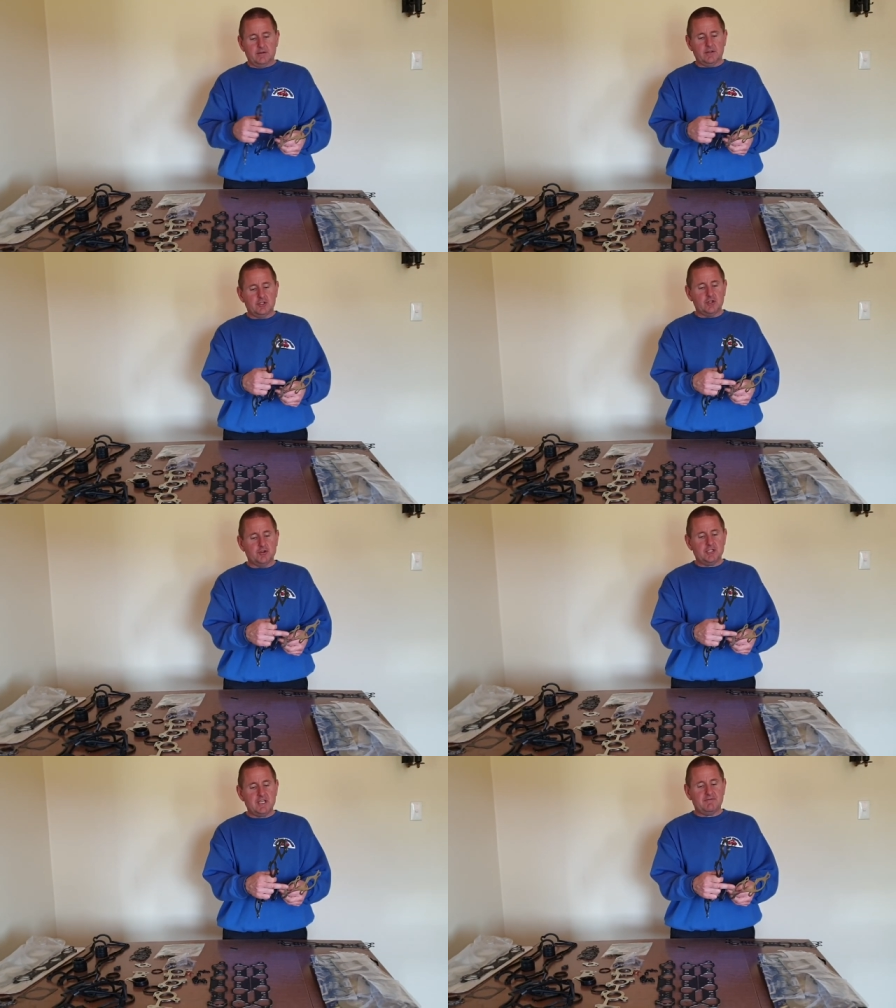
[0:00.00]
The
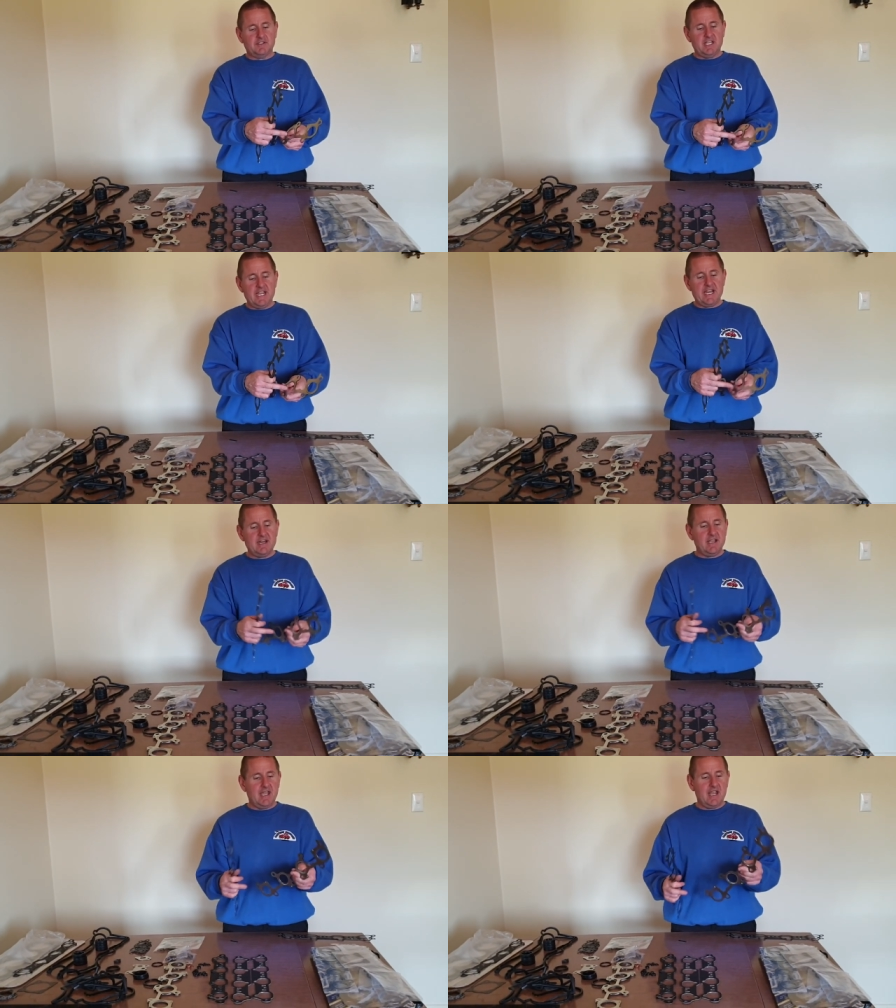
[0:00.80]

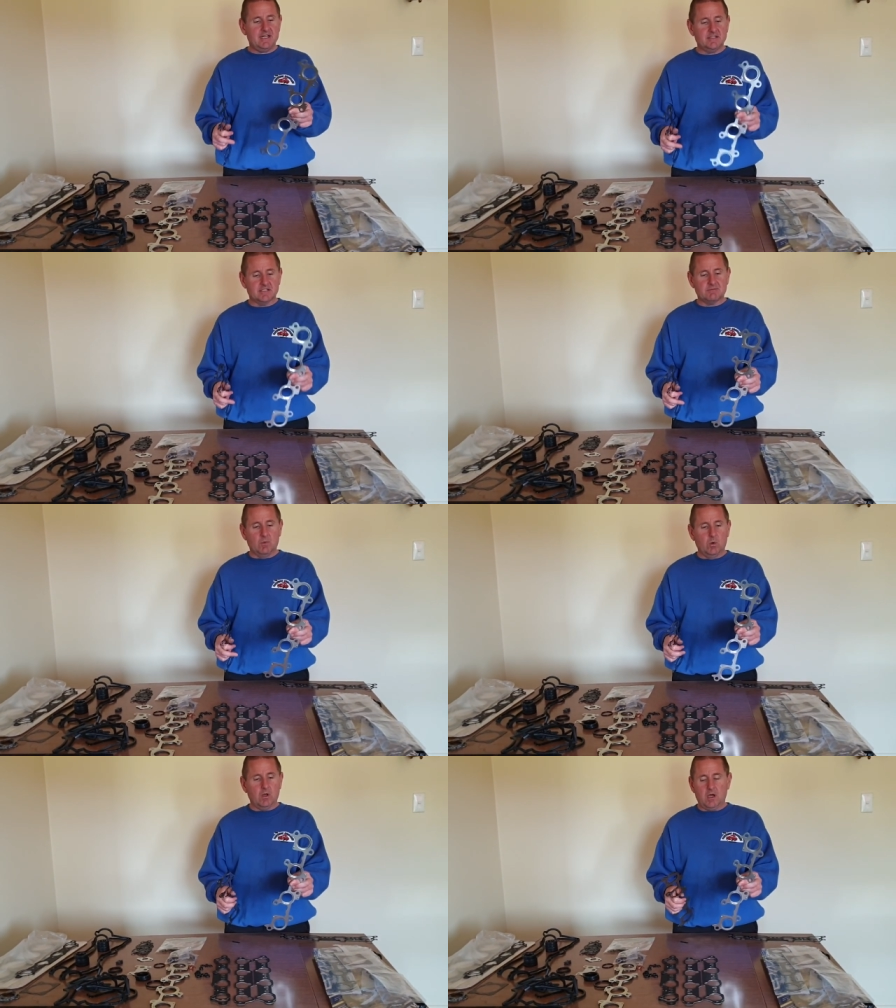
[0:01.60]
UCF-10 had the
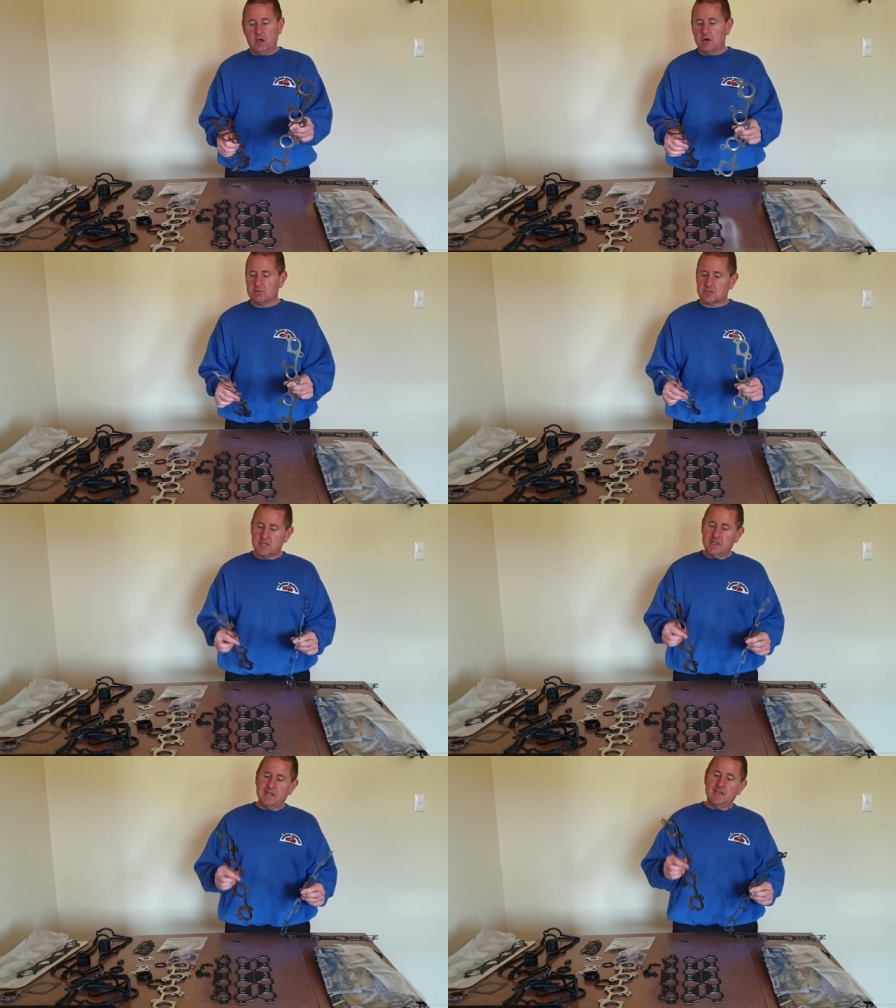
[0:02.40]
smaller holes.
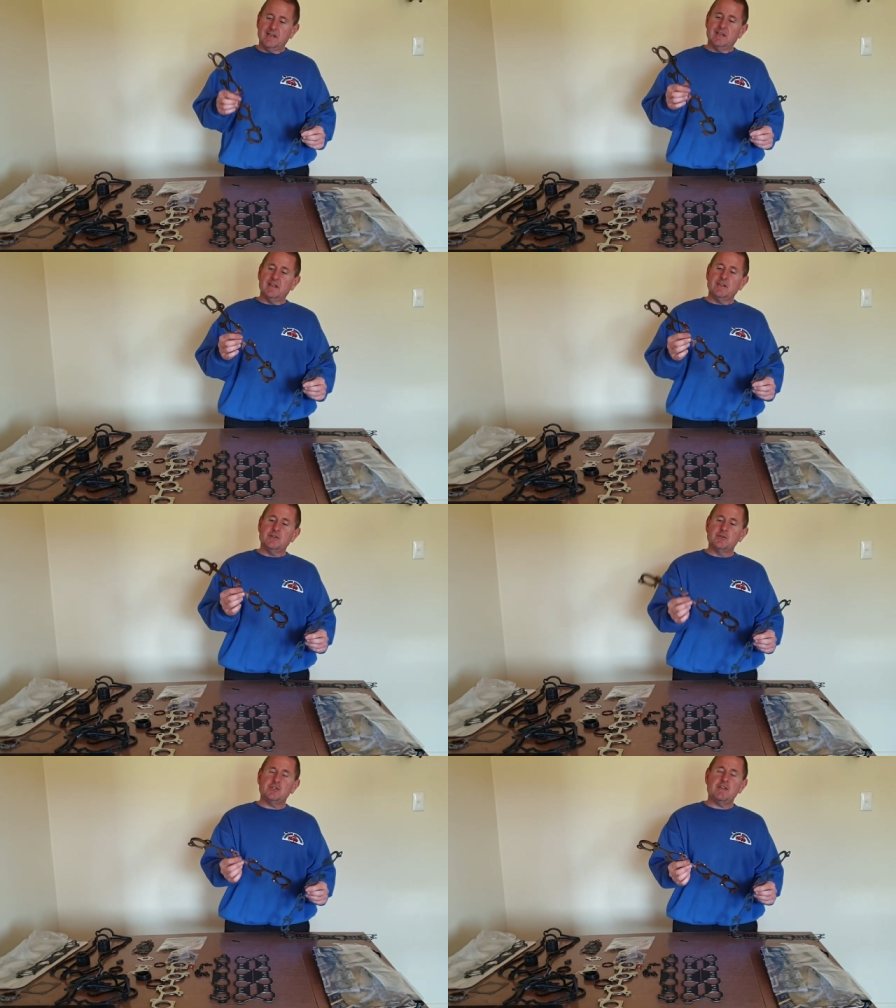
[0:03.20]

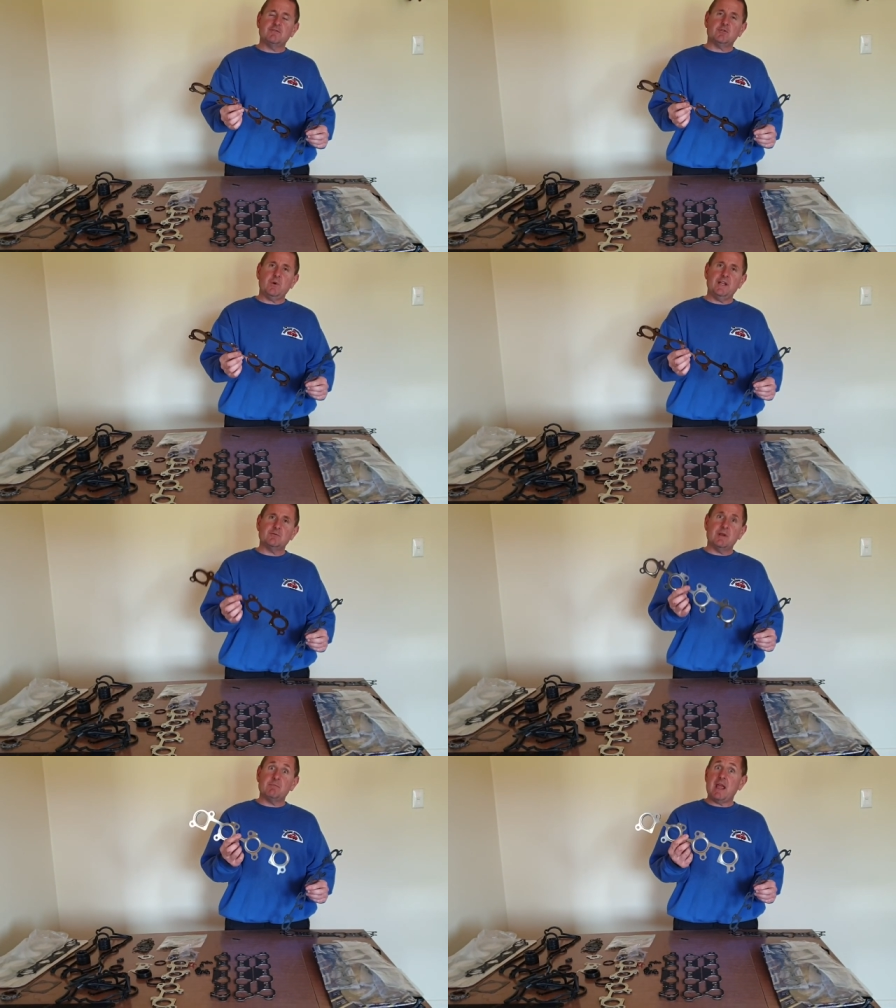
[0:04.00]
UCF-20s
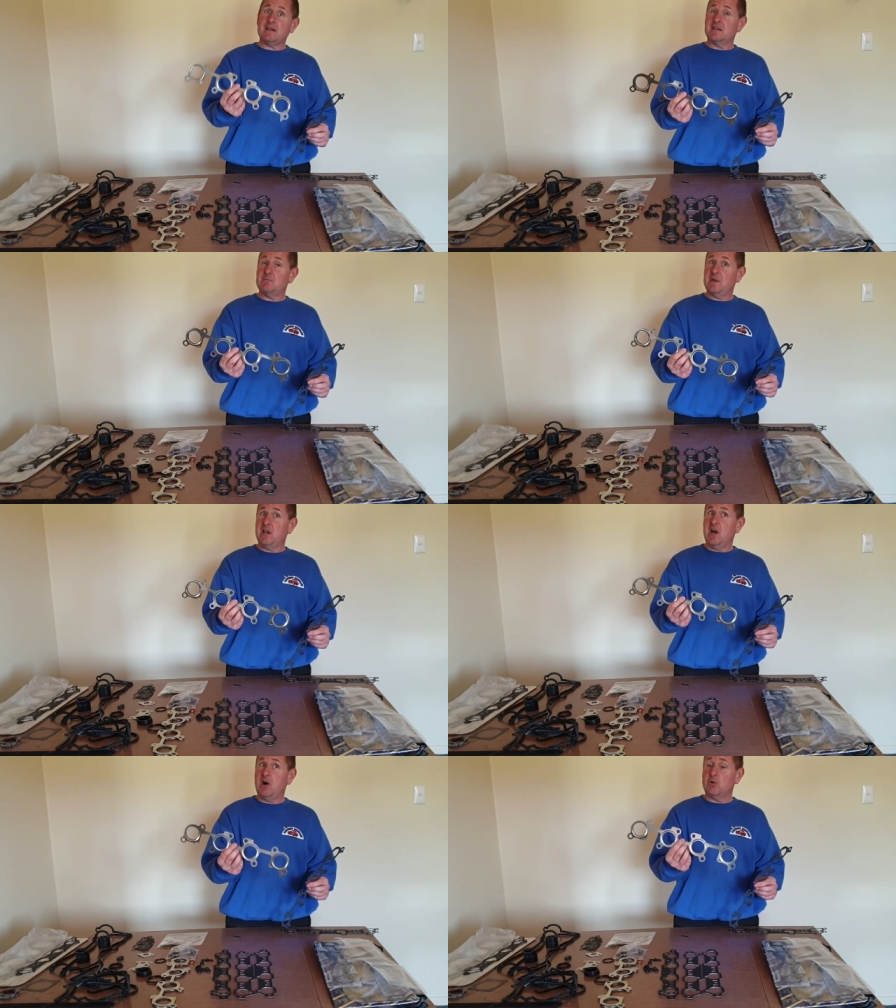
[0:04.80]
went back to the
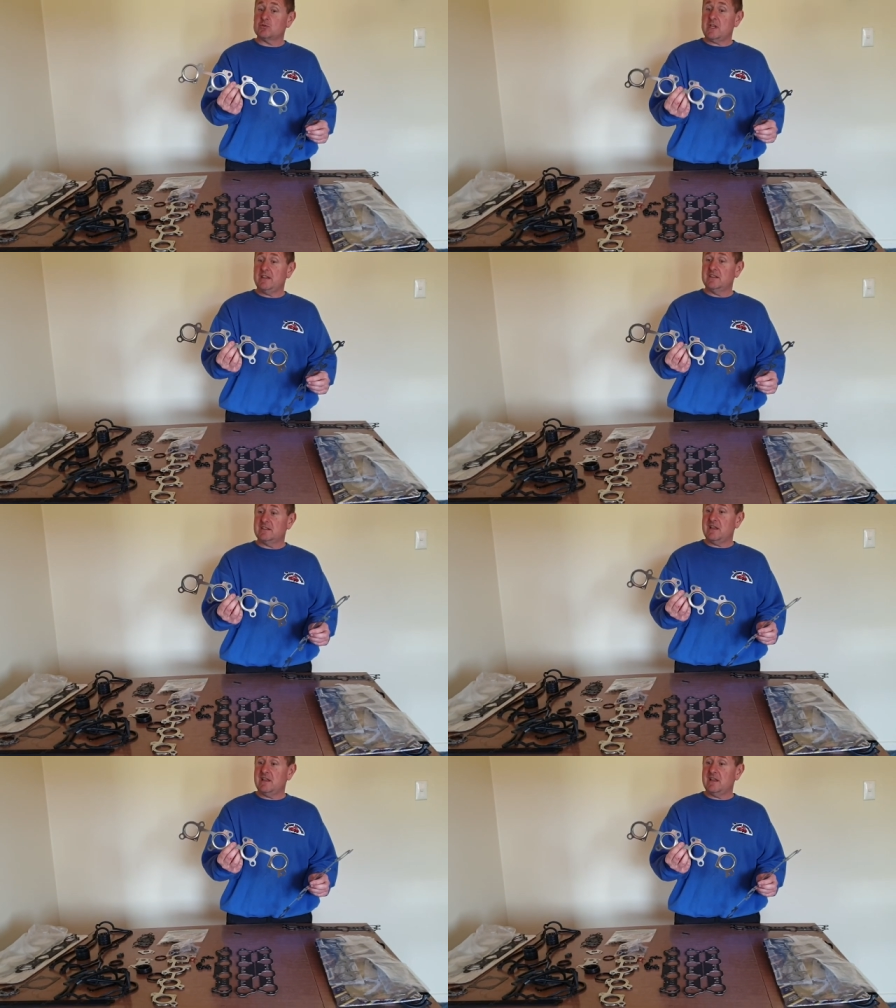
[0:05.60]
bigger holes, and